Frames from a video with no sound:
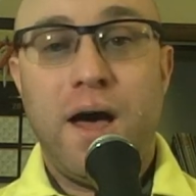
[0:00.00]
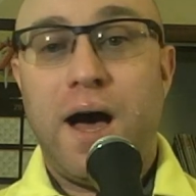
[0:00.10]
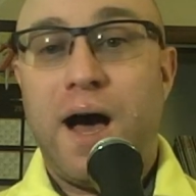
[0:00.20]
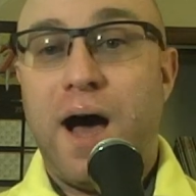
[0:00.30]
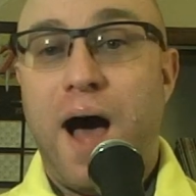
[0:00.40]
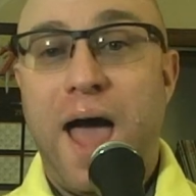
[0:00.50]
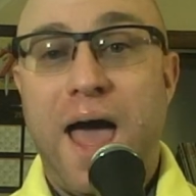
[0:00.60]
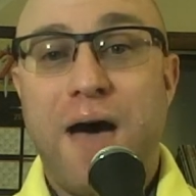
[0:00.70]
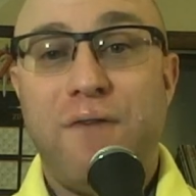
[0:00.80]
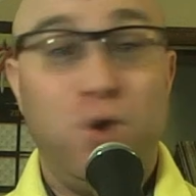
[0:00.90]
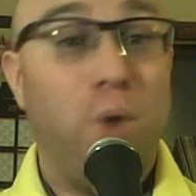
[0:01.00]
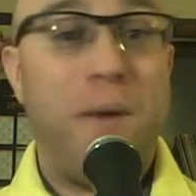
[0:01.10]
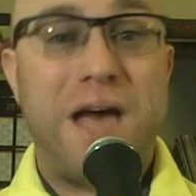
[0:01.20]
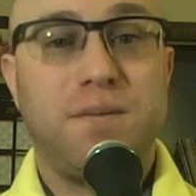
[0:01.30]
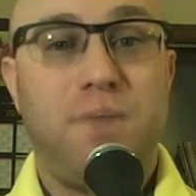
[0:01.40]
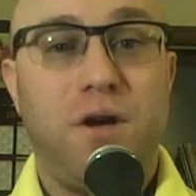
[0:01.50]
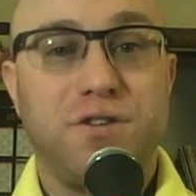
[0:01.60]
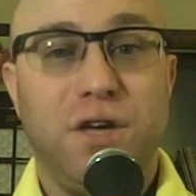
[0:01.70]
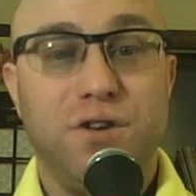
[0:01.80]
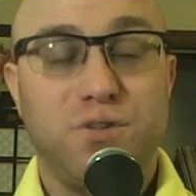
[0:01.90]
I have no basketball
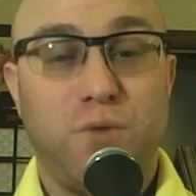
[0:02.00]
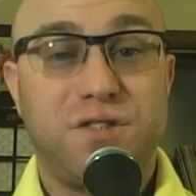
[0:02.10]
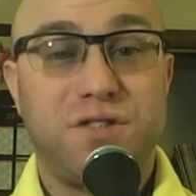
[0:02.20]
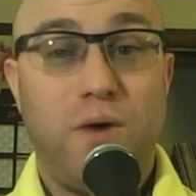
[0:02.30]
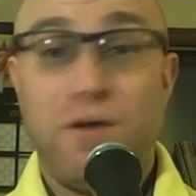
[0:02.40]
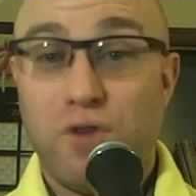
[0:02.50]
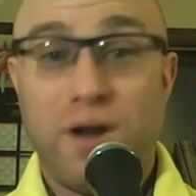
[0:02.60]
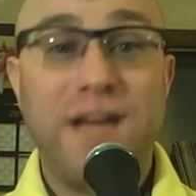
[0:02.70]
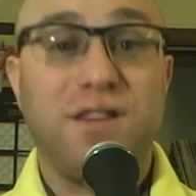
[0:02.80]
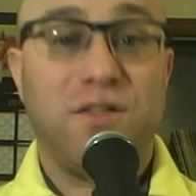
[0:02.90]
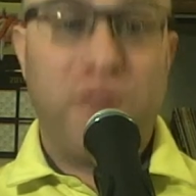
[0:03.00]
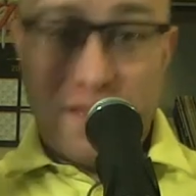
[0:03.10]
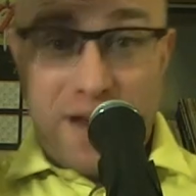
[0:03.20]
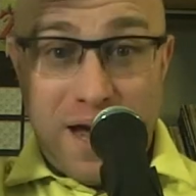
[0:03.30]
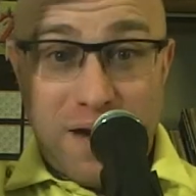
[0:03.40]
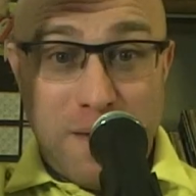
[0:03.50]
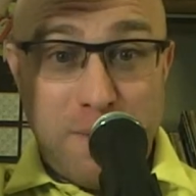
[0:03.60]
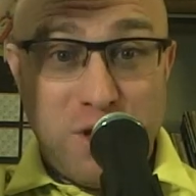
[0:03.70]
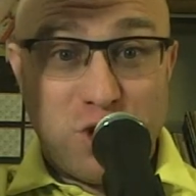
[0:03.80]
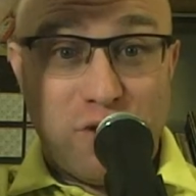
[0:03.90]
skills whatsoever. I'd like to think that I could
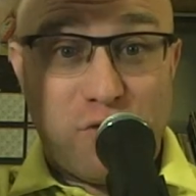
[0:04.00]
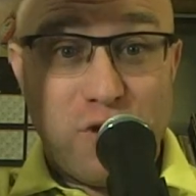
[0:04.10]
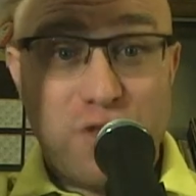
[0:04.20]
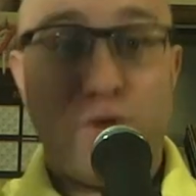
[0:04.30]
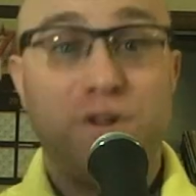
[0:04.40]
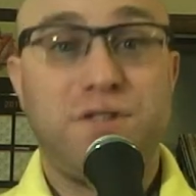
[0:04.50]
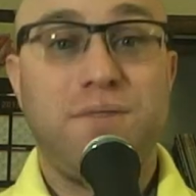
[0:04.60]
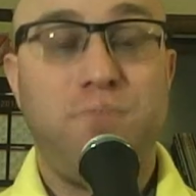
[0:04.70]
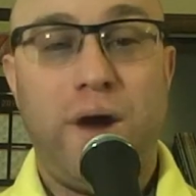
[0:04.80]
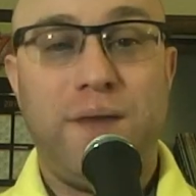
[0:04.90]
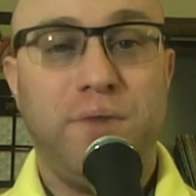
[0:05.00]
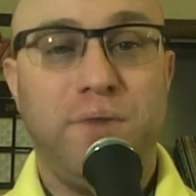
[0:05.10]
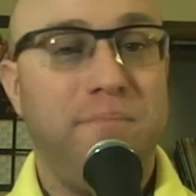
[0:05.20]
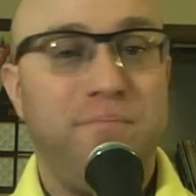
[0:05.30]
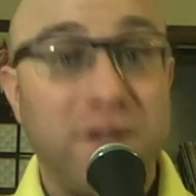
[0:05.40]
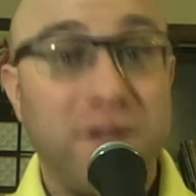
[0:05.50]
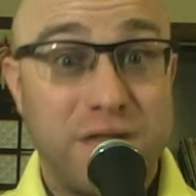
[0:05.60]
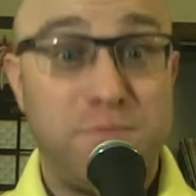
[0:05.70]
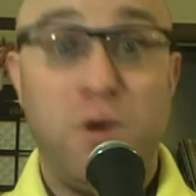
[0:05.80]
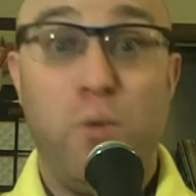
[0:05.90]
maybe shoot a free throw at some point, but
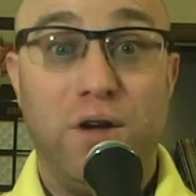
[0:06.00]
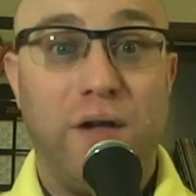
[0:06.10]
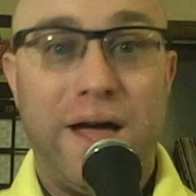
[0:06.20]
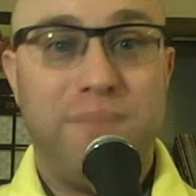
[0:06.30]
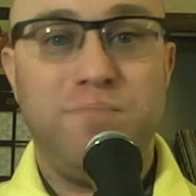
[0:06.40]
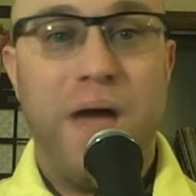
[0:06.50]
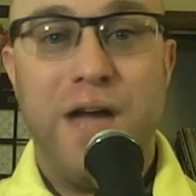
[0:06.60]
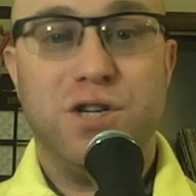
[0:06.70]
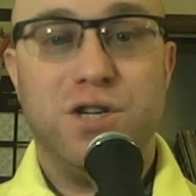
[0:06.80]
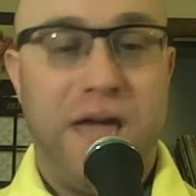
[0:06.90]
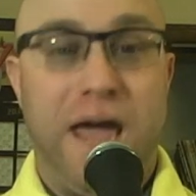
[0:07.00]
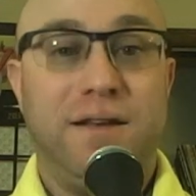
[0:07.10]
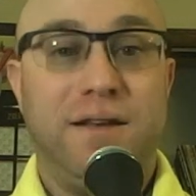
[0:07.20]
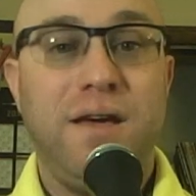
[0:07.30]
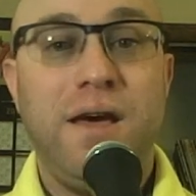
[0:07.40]
let's be real, I just can't.